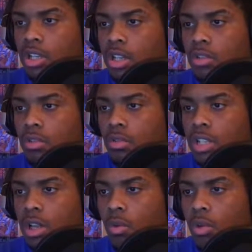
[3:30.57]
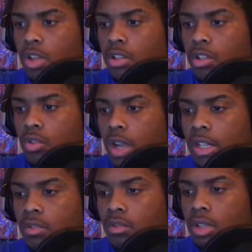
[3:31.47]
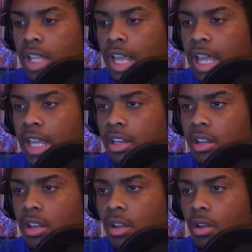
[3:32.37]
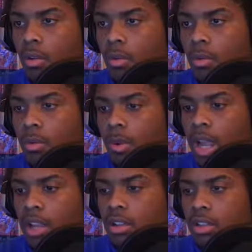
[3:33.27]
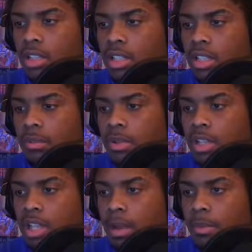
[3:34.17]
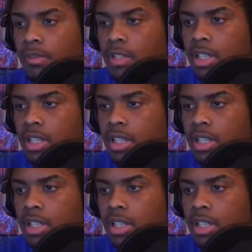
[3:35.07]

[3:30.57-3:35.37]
try to do is I want to try to land right on the tippy top of his